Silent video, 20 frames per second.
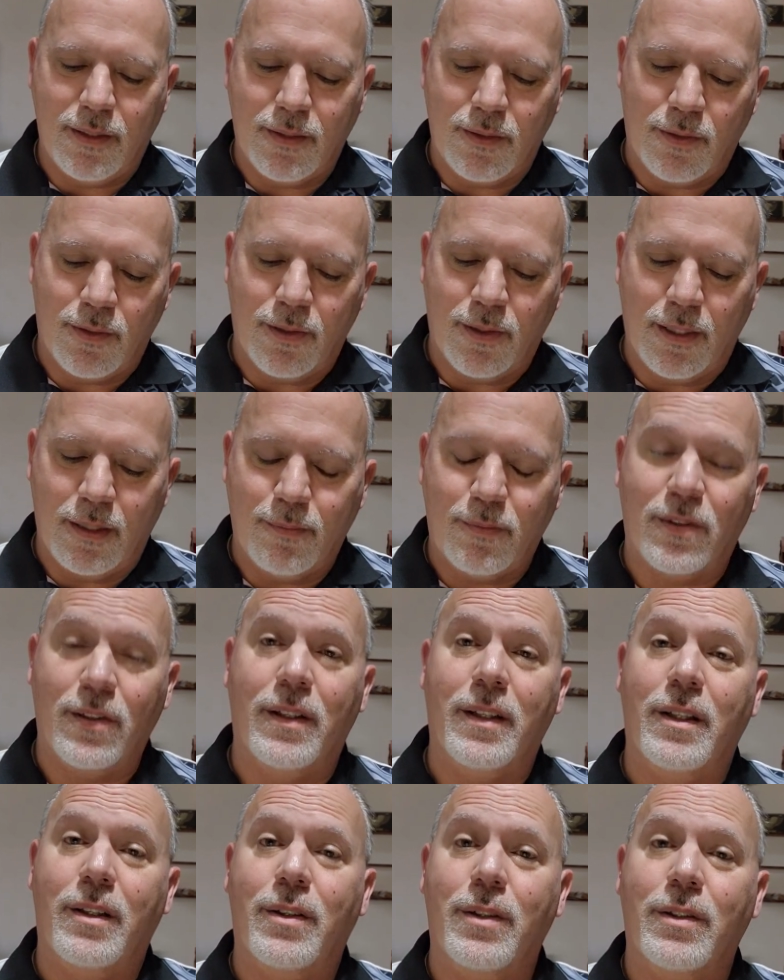or I'm
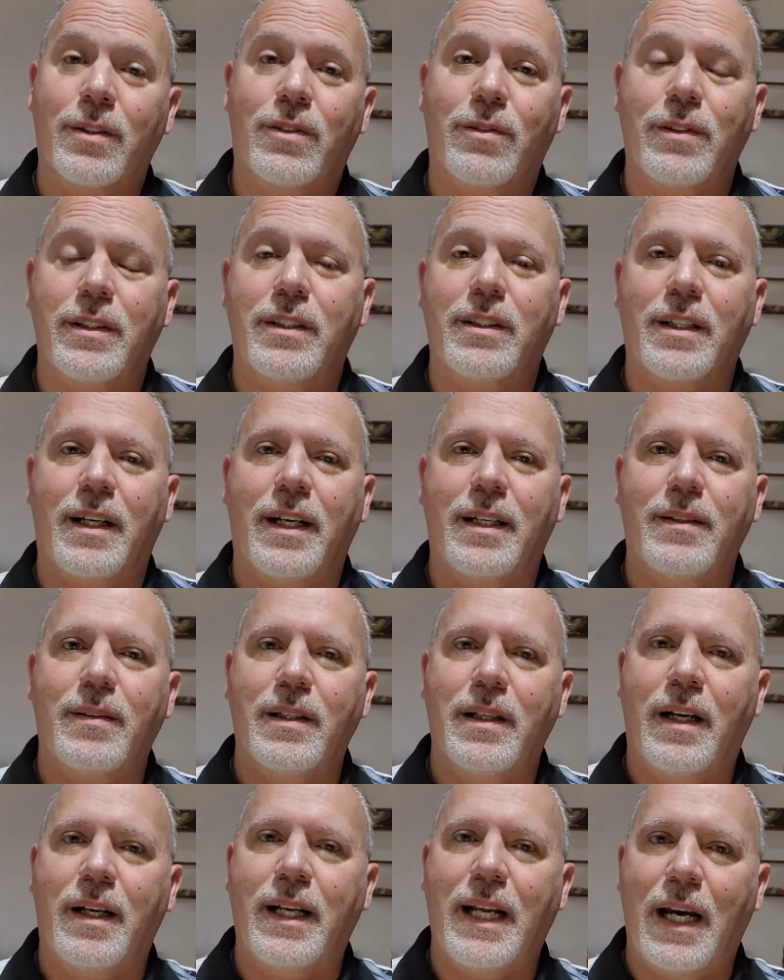sorry, the third screenshot
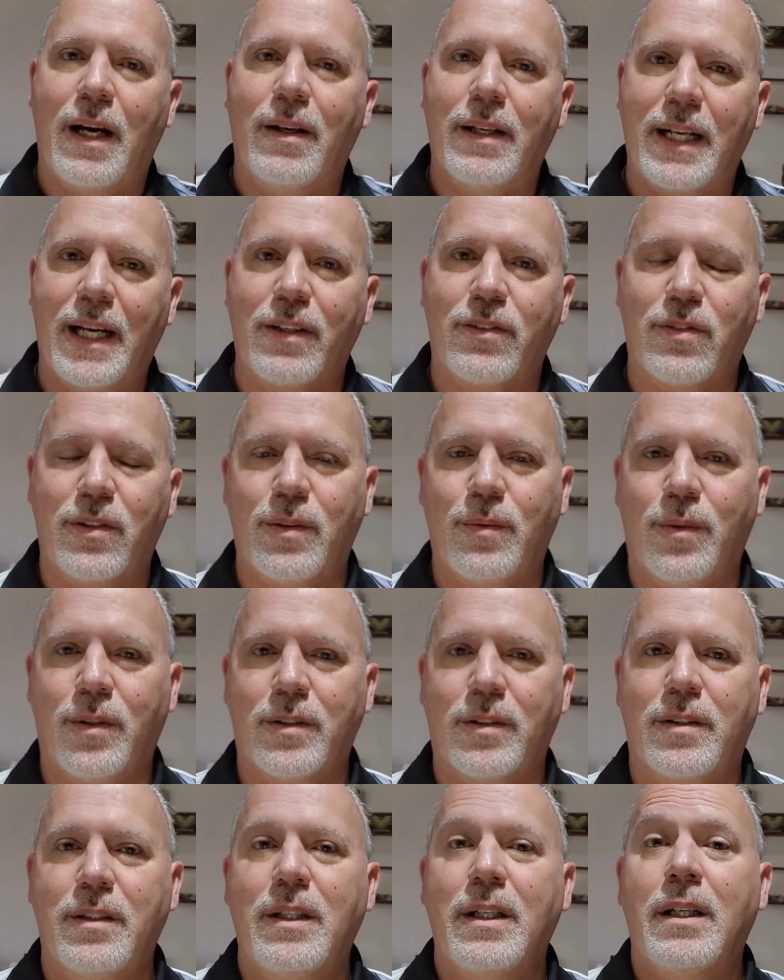on how it actually
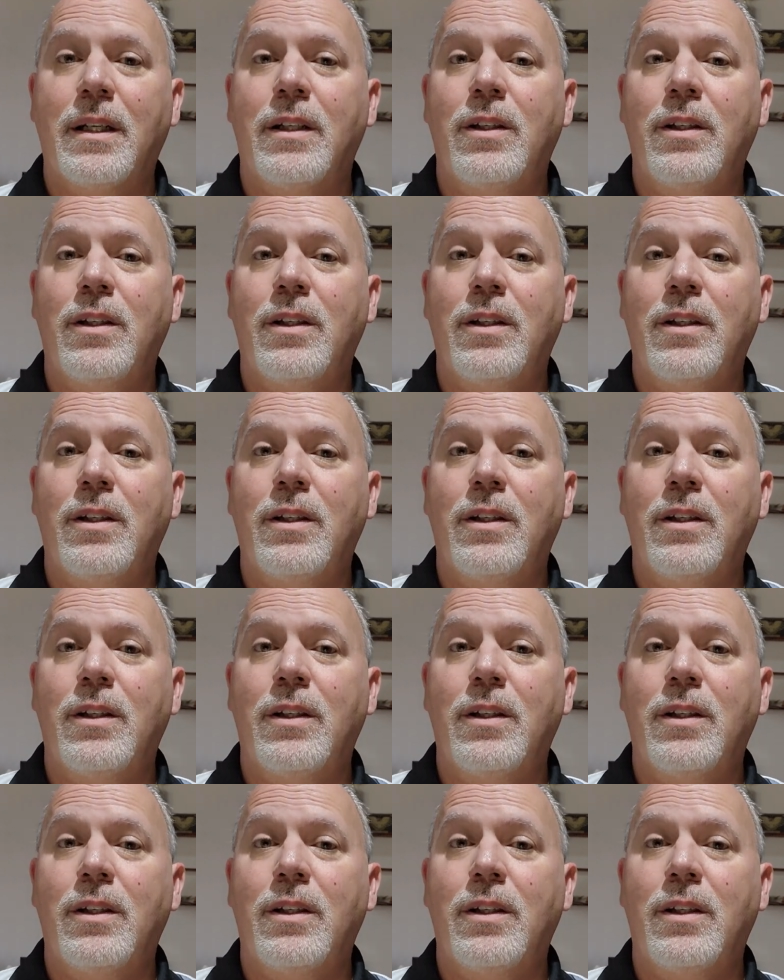works.